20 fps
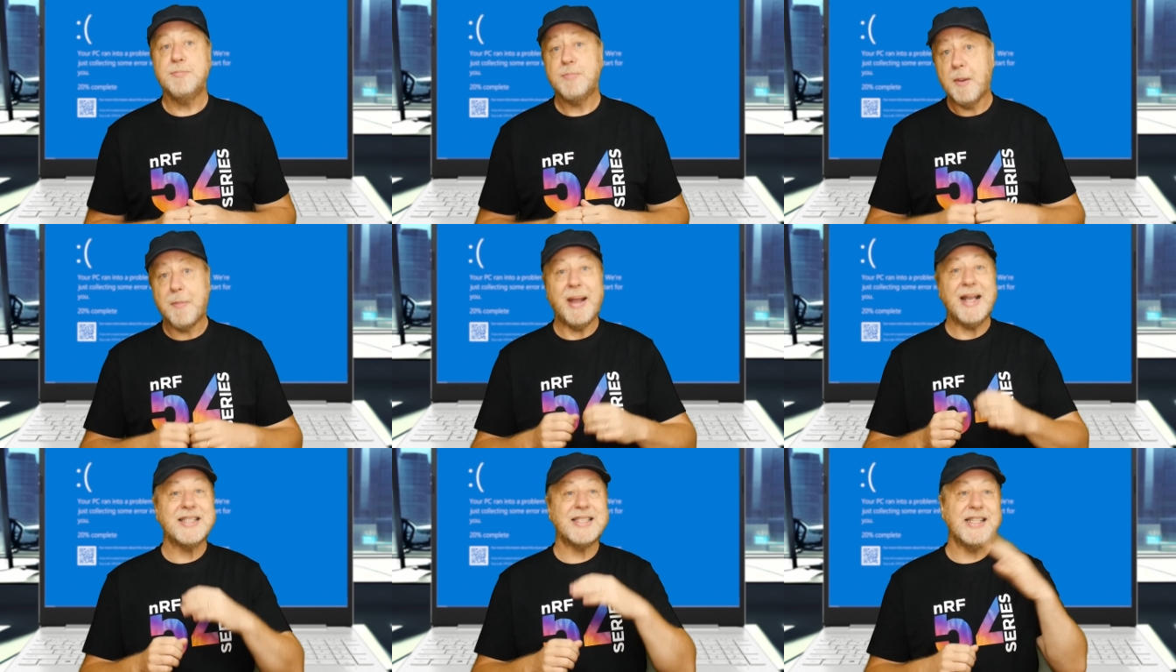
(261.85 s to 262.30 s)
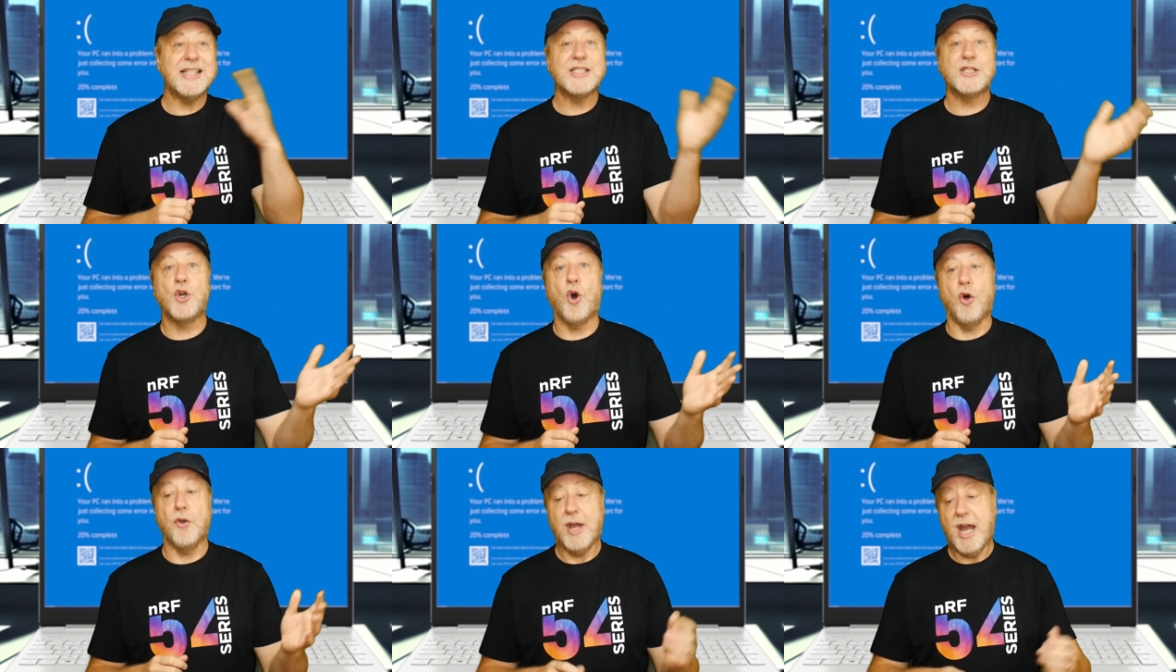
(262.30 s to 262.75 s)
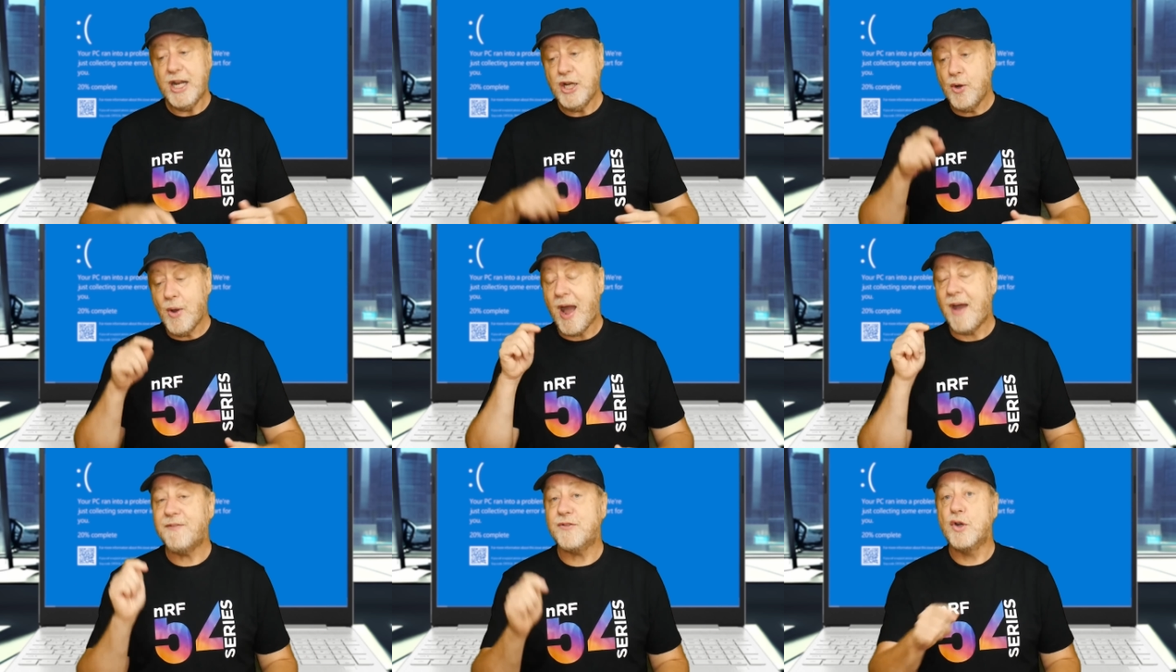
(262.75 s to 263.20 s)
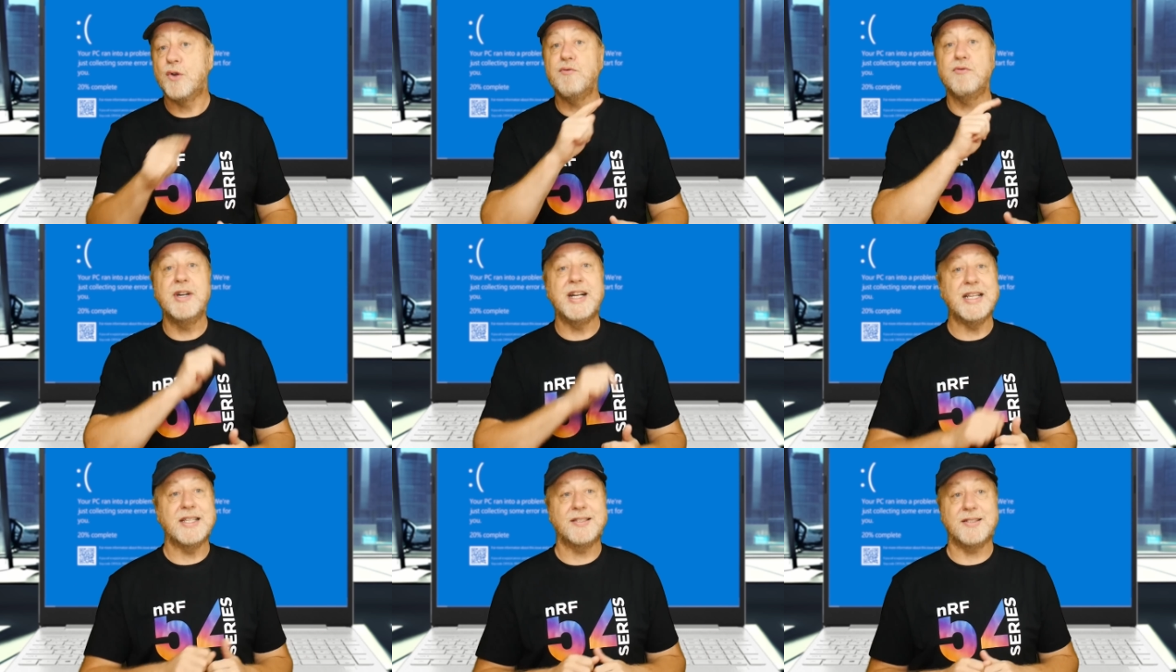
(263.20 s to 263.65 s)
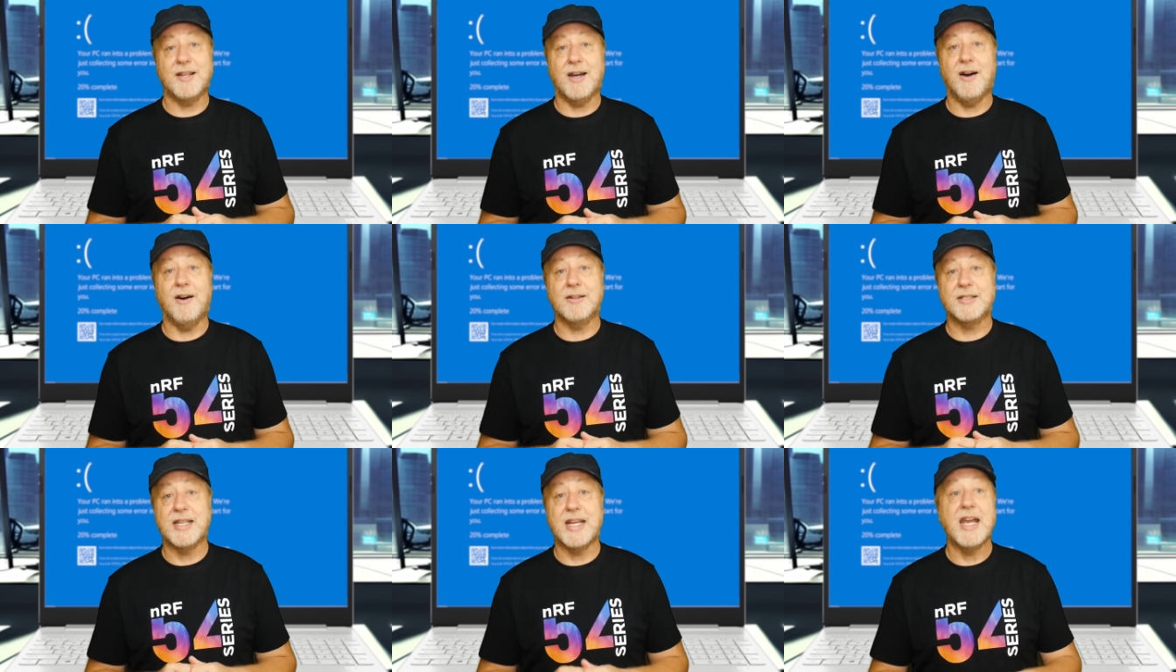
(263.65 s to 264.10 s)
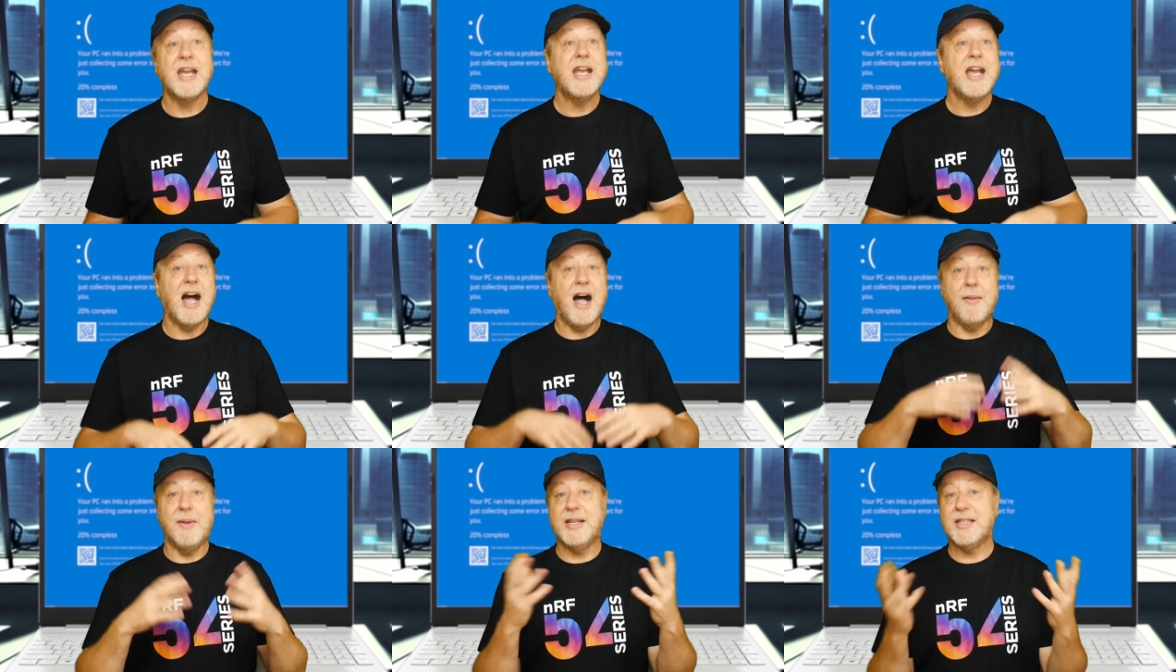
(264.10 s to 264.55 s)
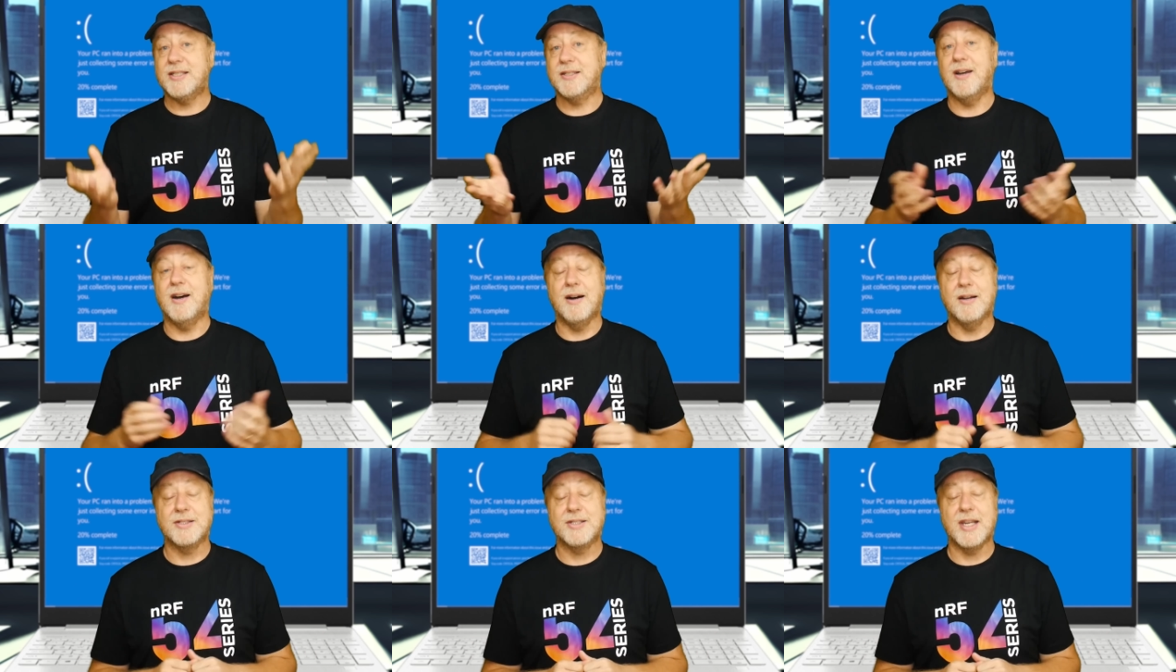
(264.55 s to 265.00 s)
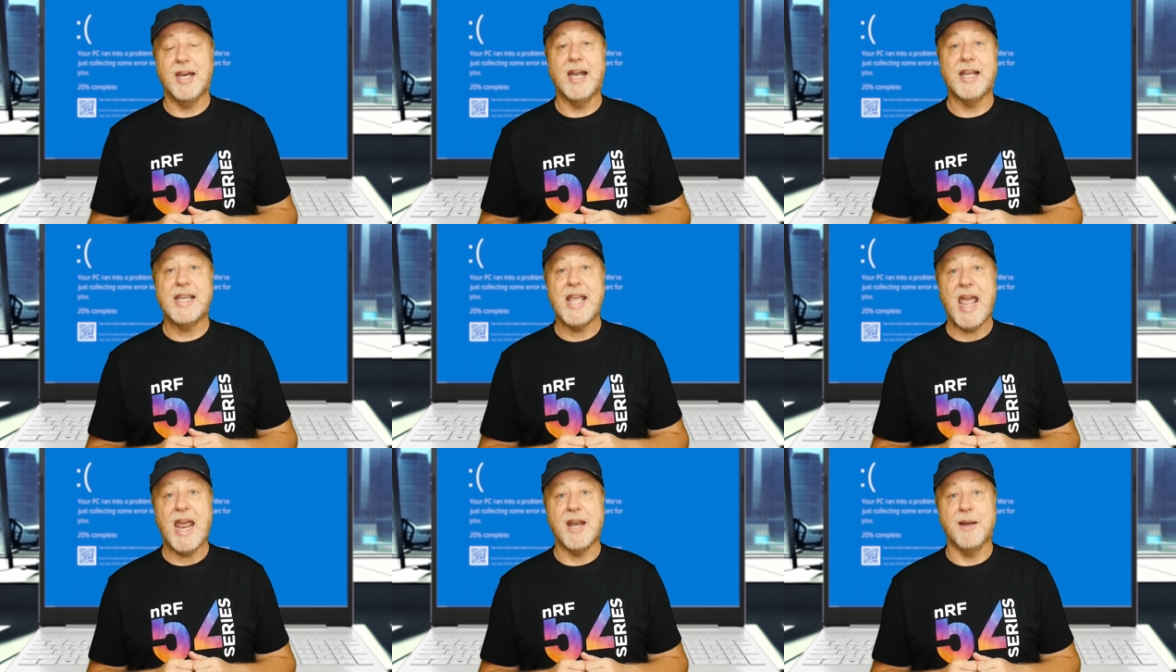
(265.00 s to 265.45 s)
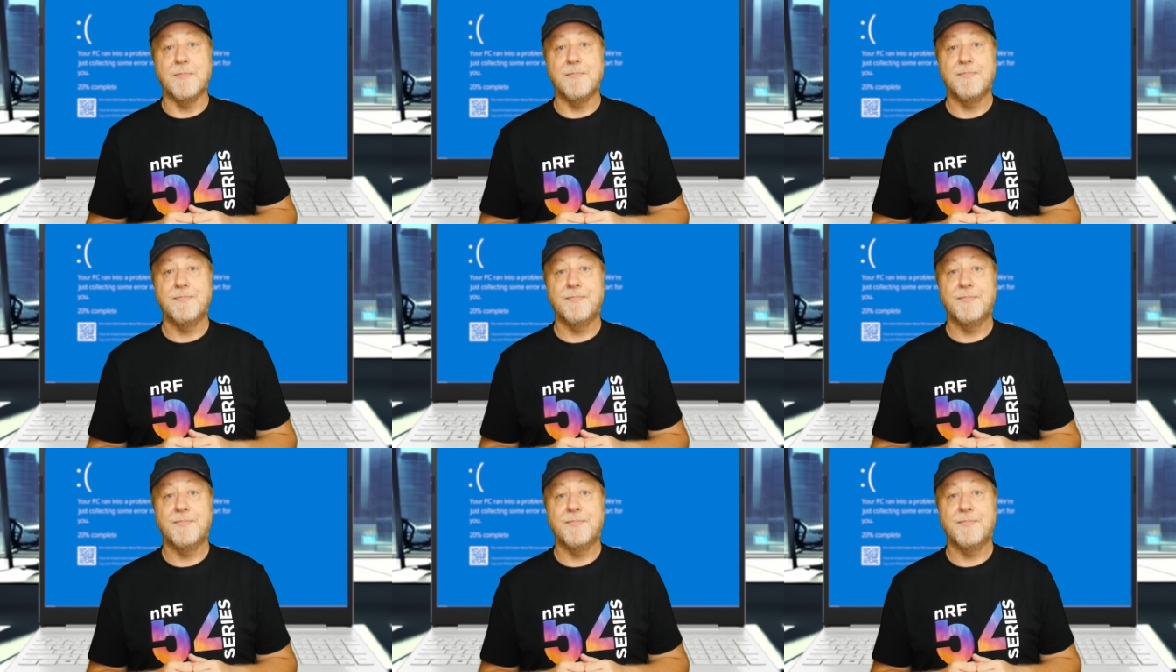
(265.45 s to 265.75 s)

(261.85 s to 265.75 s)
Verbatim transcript: But basically it's gone and you have to restart it, and then it starts again.